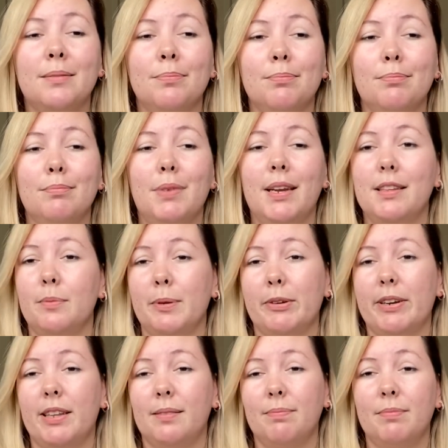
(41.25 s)
Let's be real,
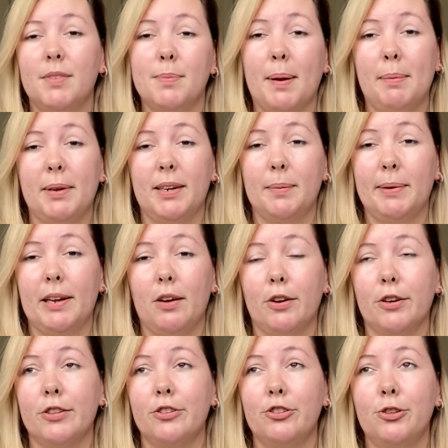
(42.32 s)
it's probably going to be longer than
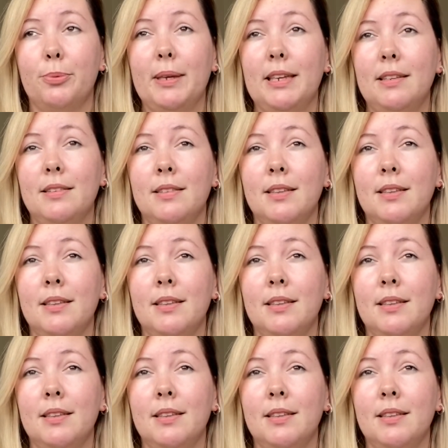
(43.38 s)
2 weeks.